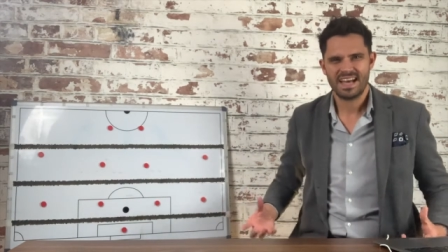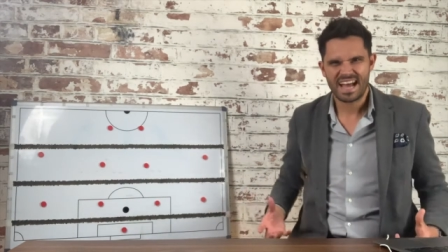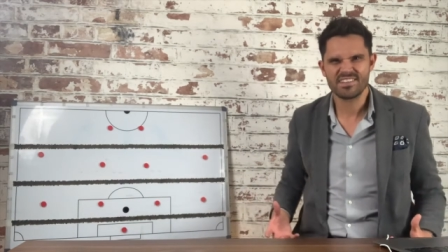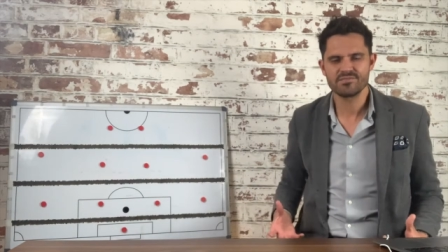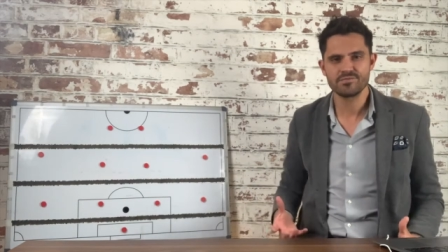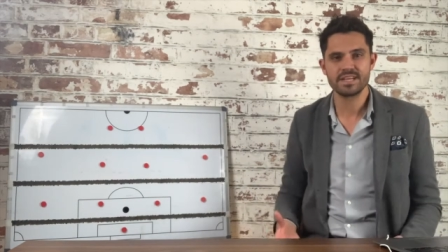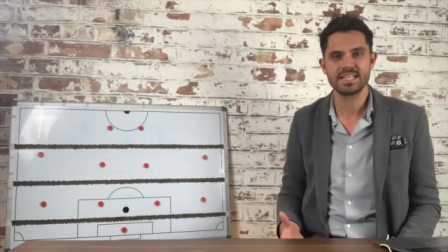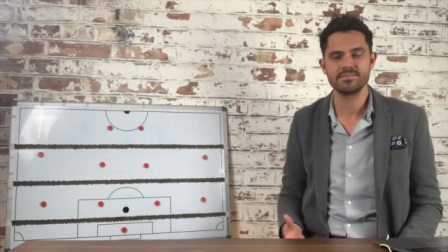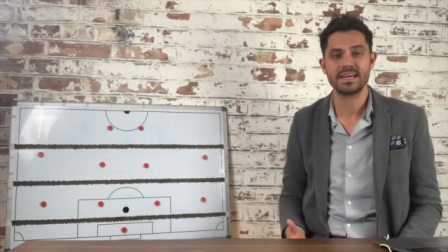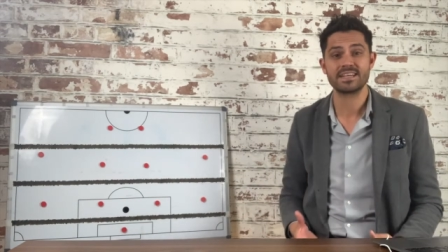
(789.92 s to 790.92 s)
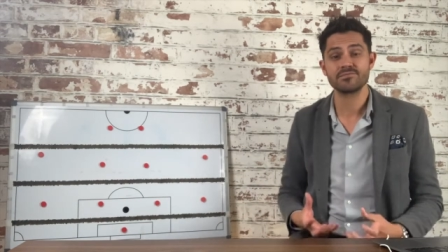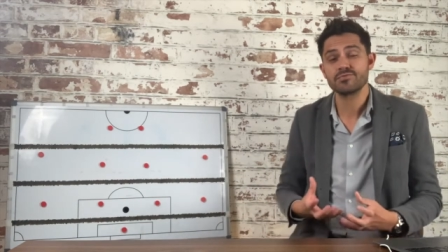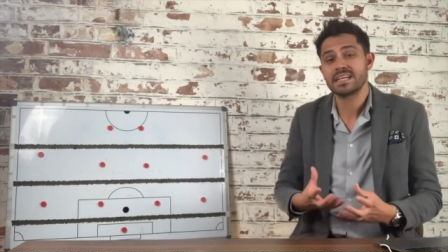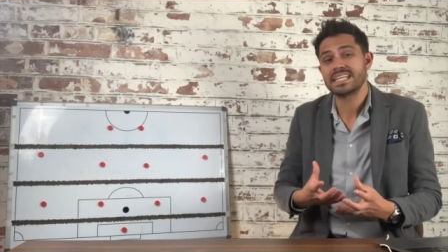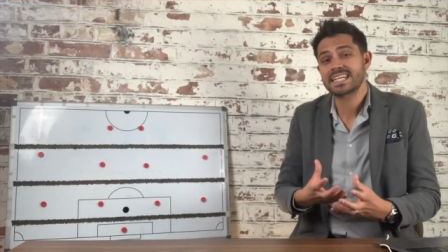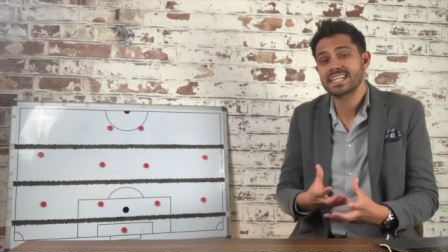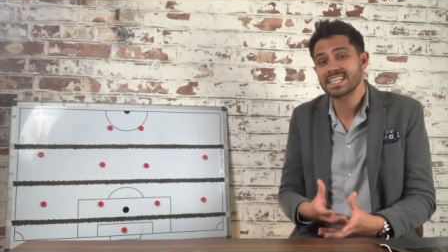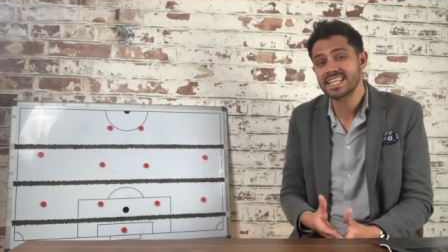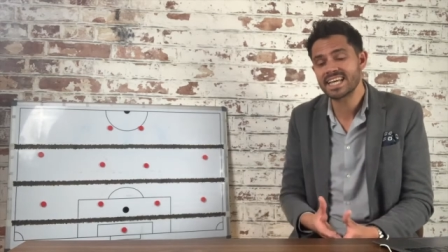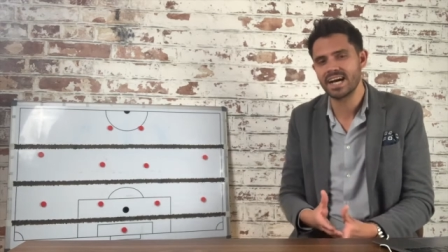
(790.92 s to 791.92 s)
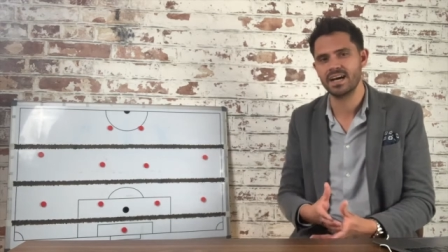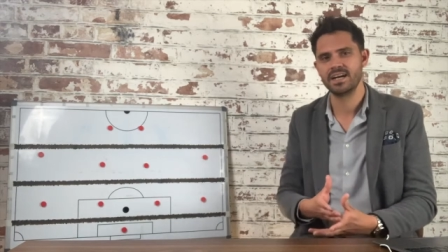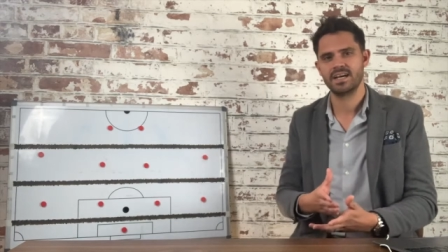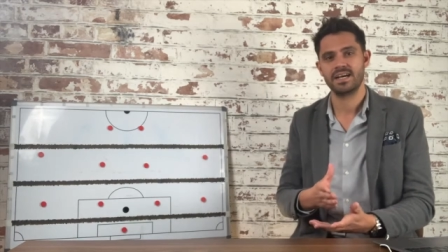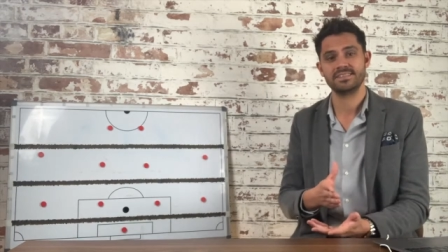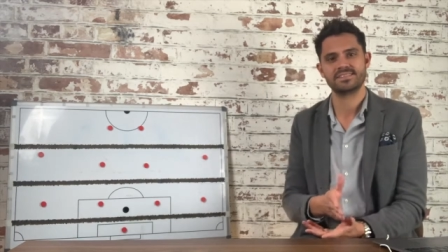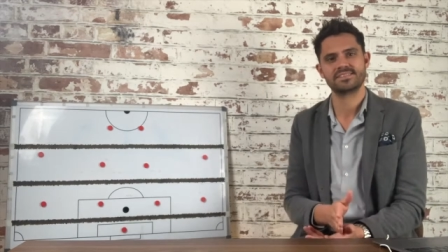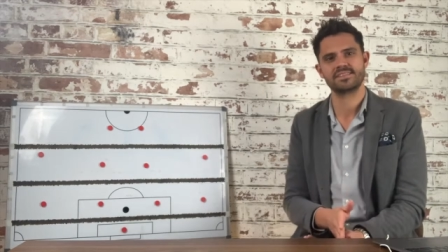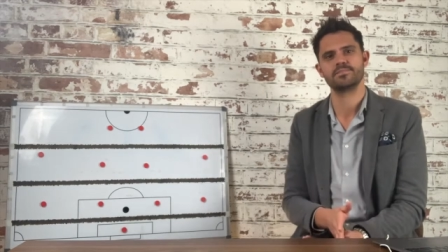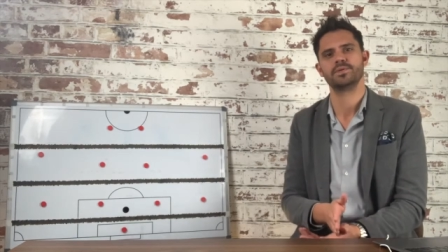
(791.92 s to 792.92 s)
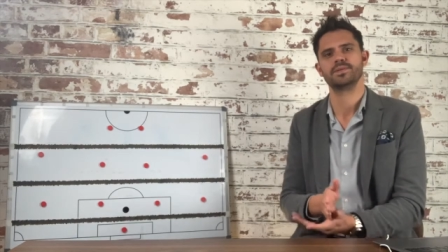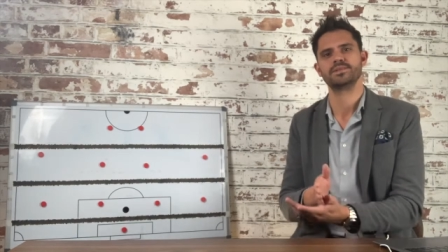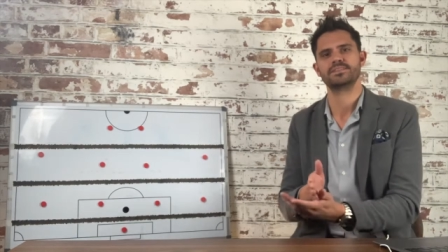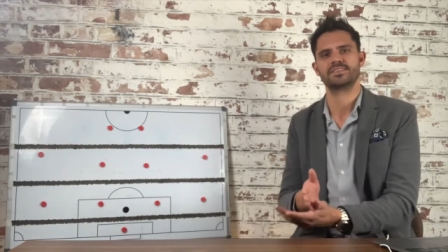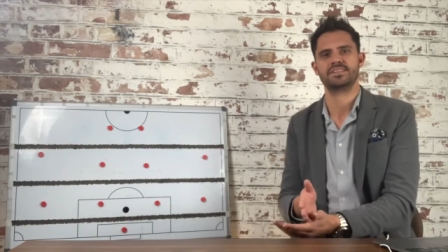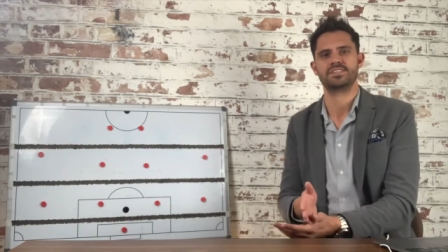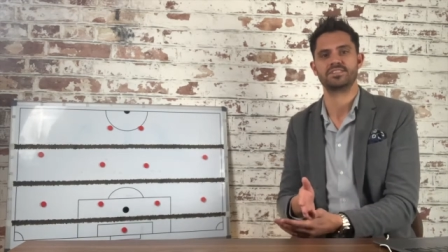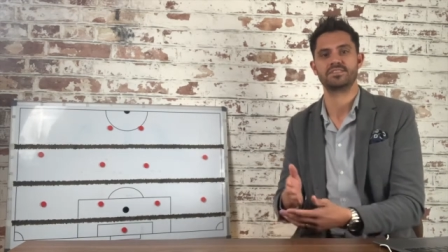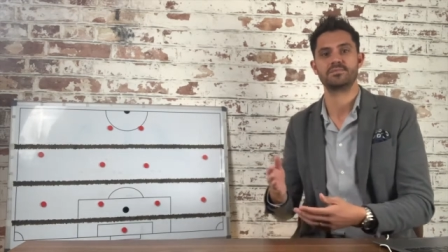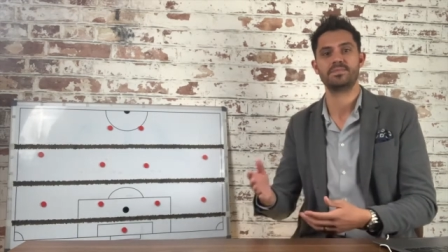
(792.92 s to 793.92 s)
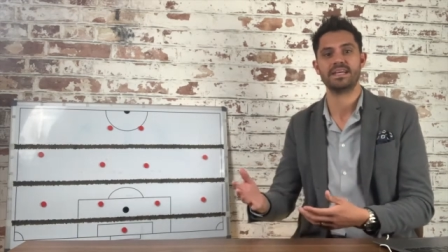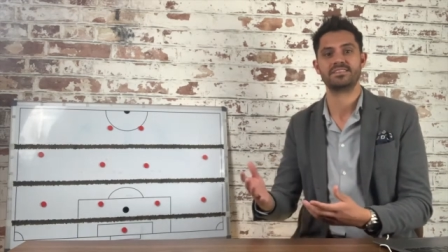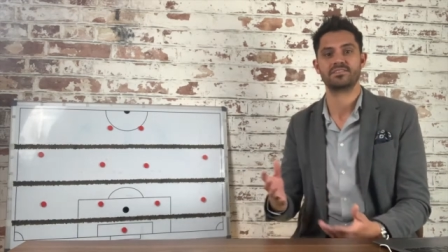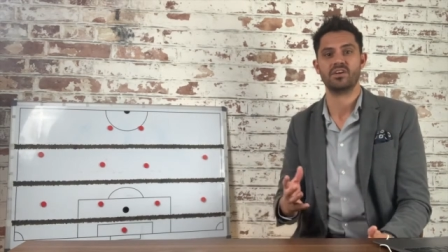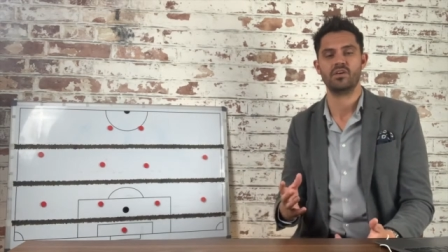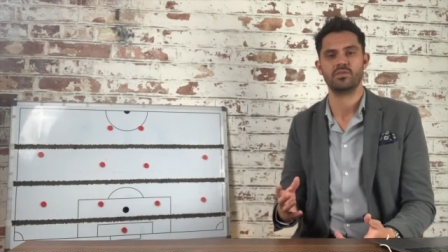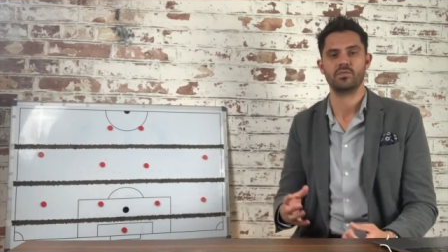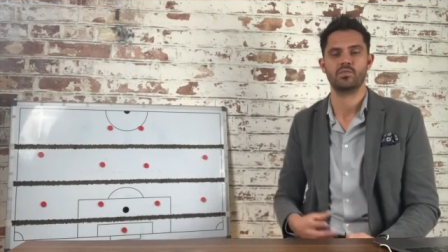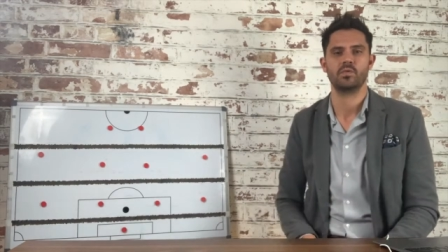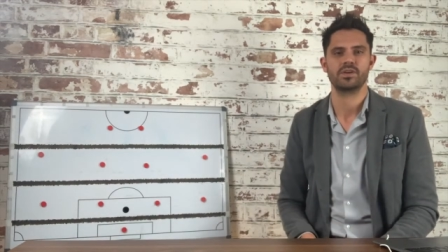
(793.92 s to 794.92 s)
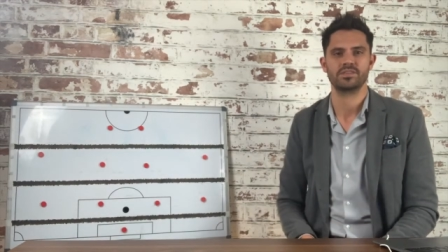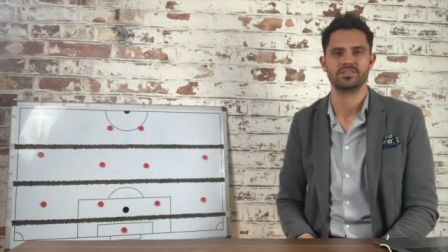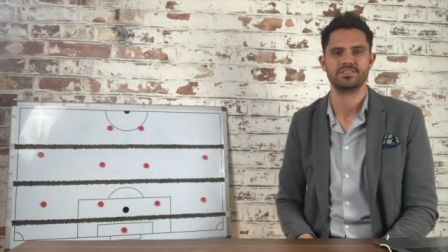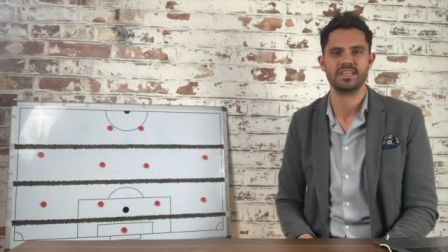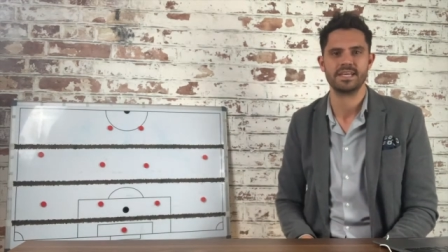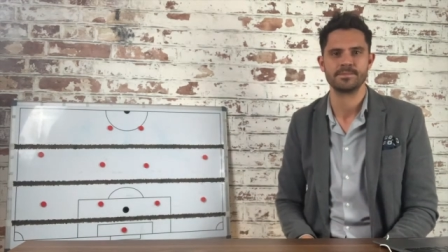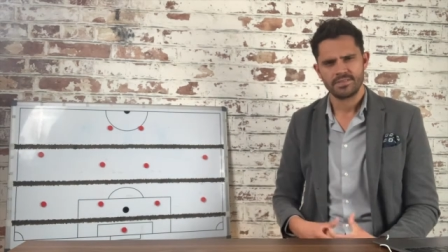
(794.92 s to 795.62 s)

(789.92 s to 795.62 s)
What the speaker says: and really make really clear and simple decisions based on what you're seeing.